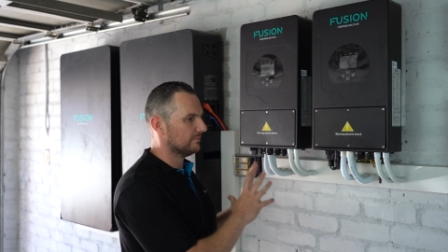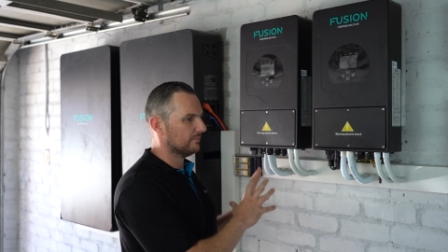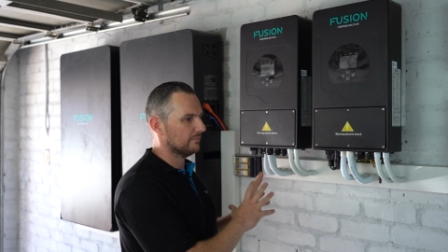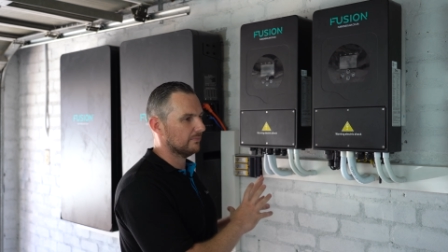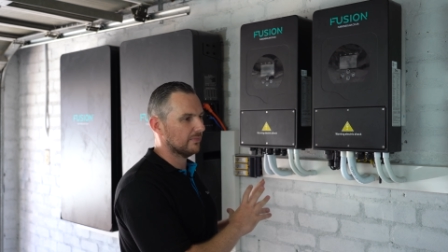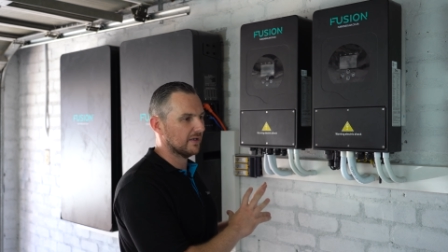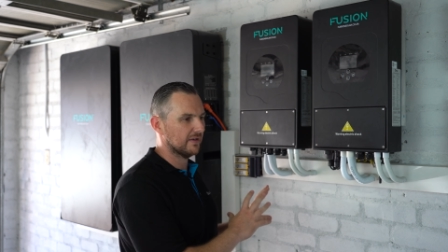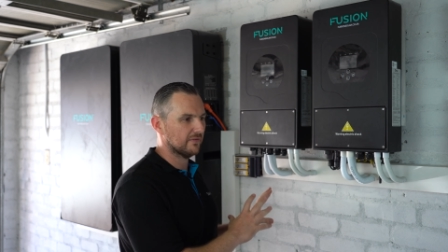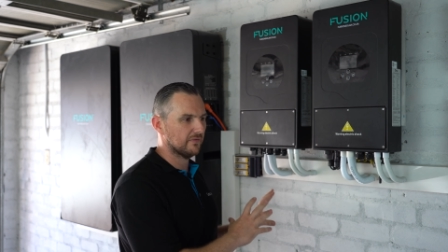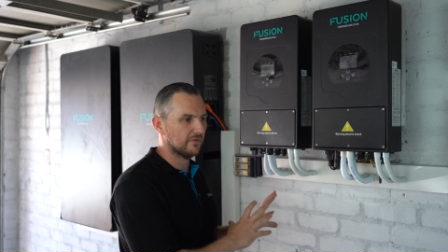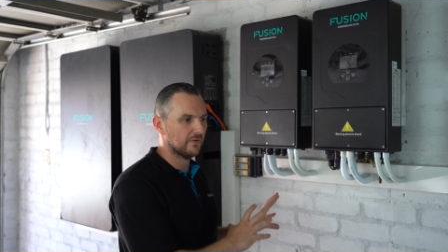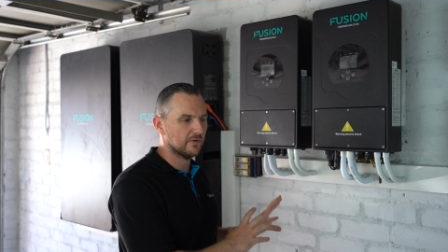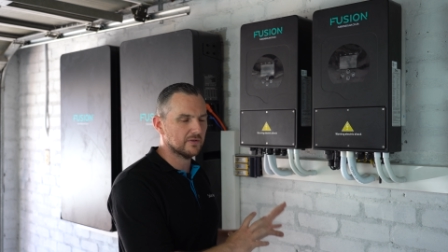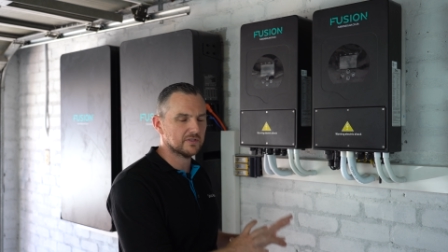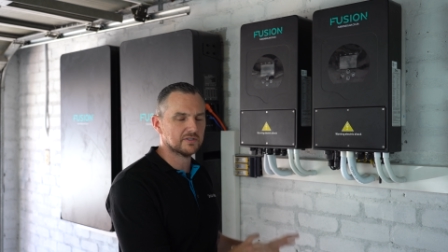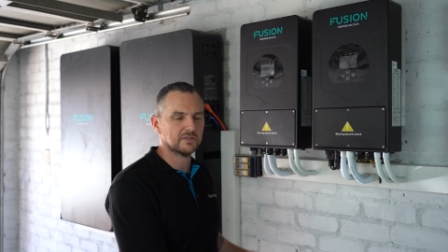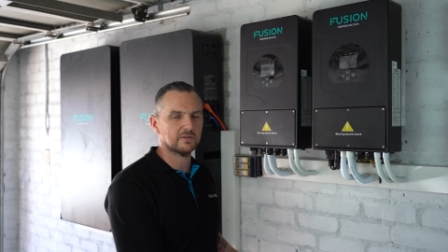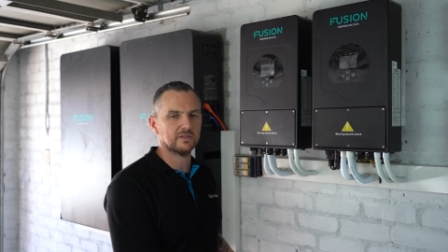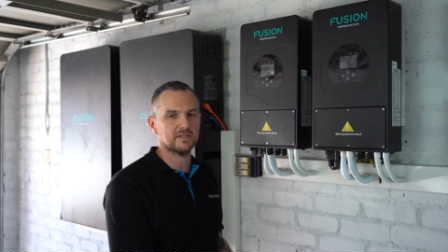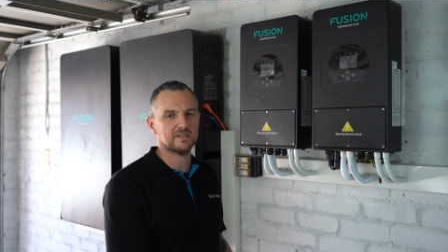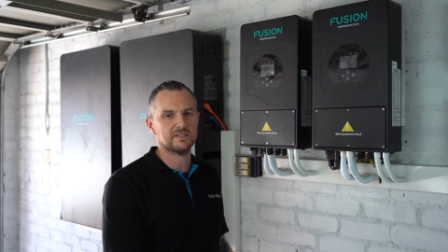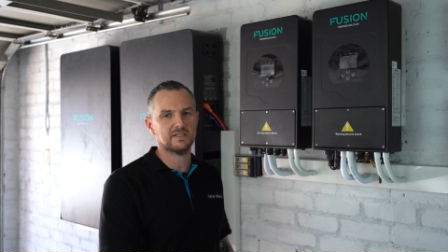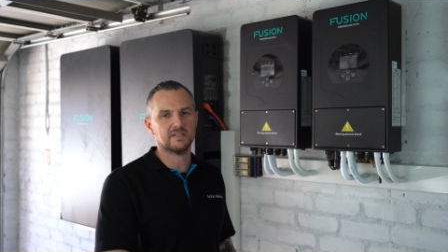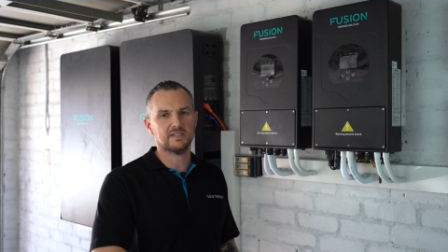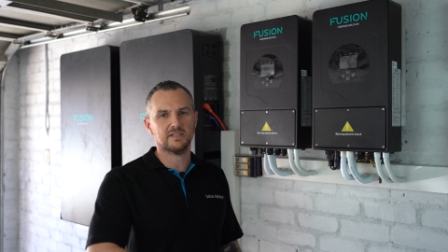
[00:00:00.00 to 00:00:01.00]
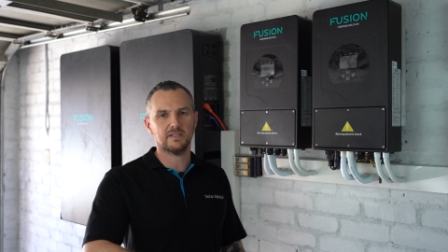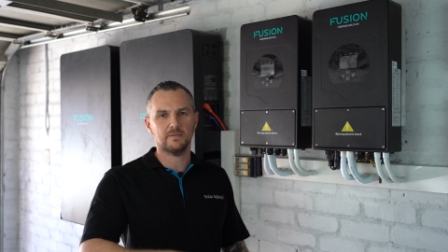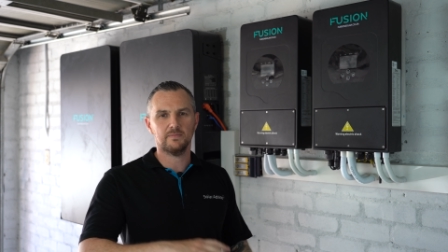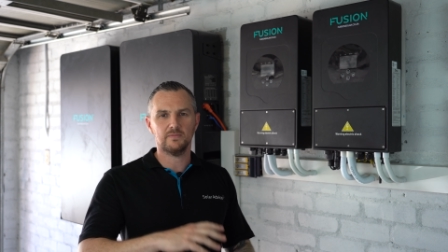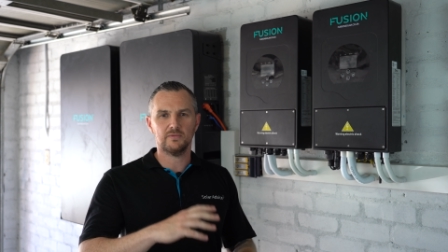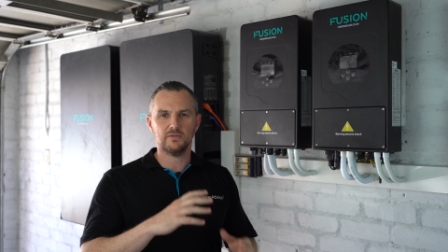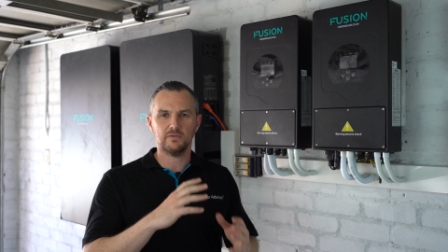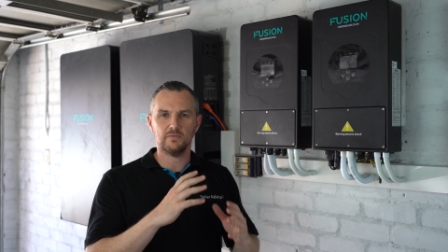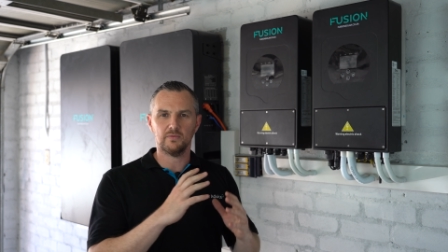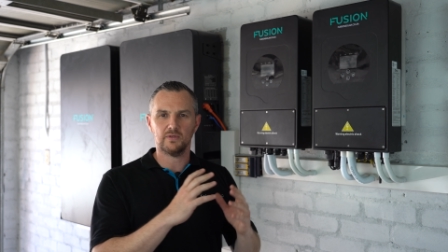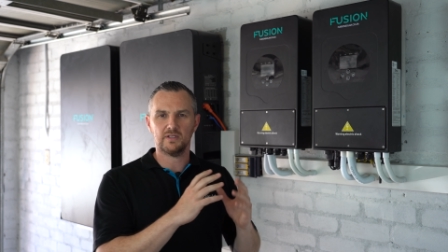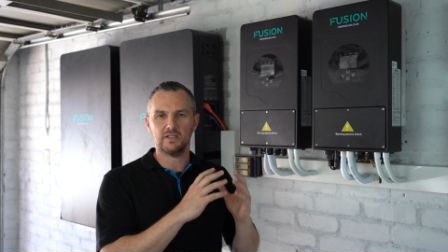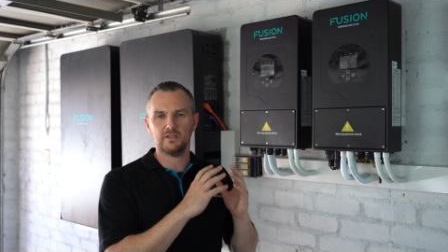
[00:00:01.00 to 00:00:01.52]
my first solar system
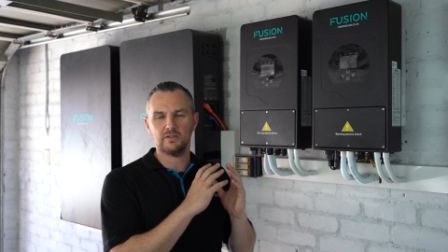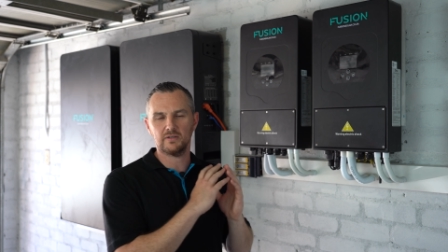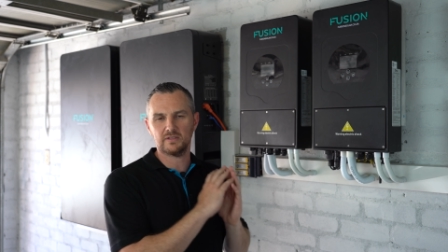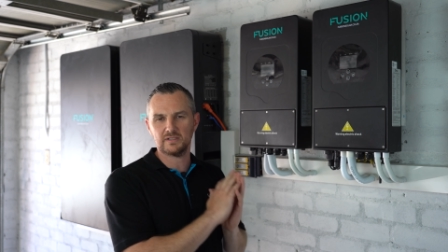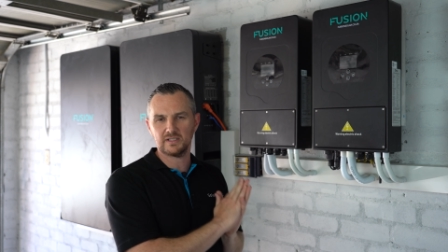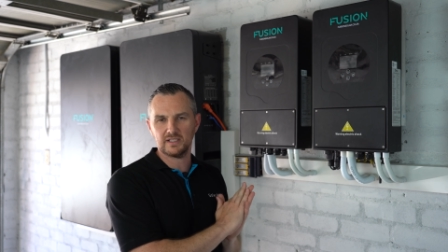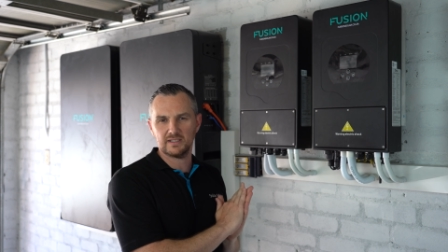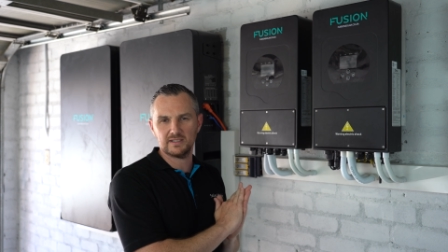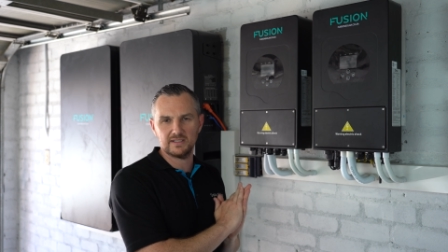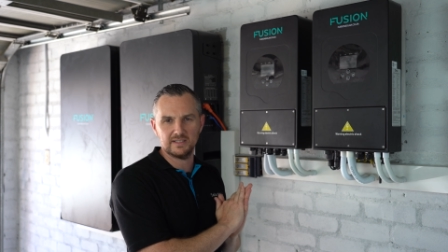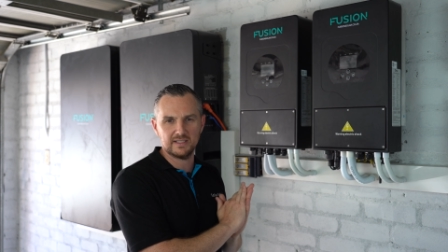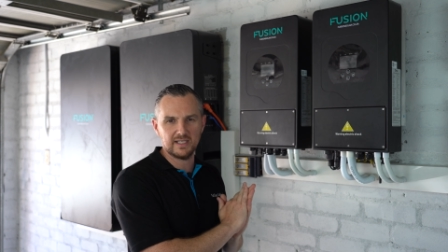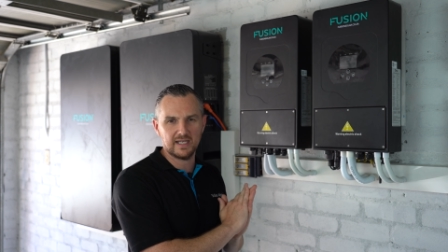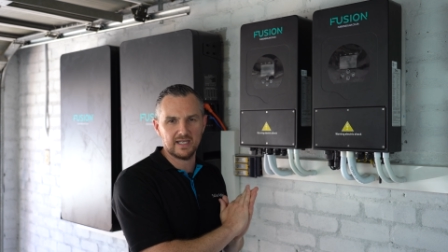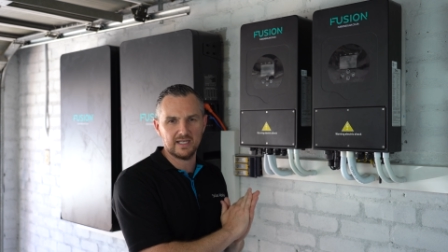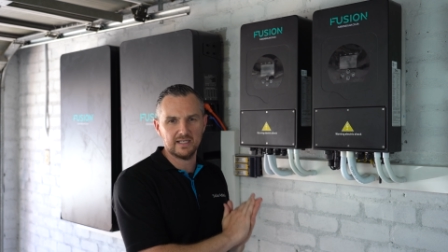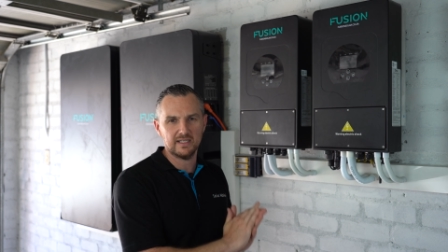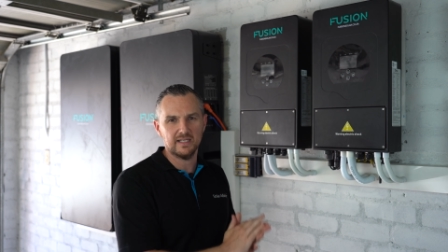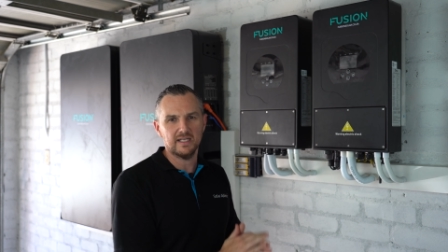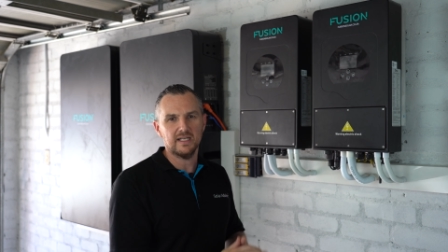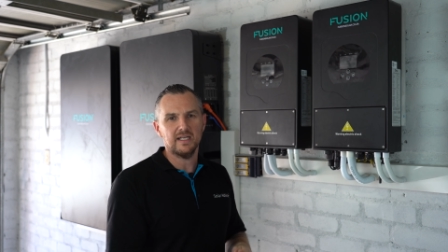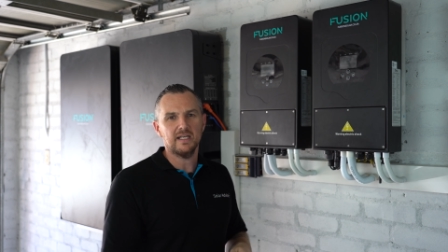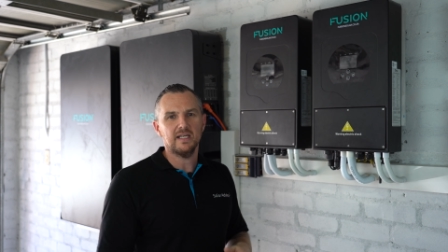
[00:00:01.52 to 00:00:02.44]
to what it looks like today,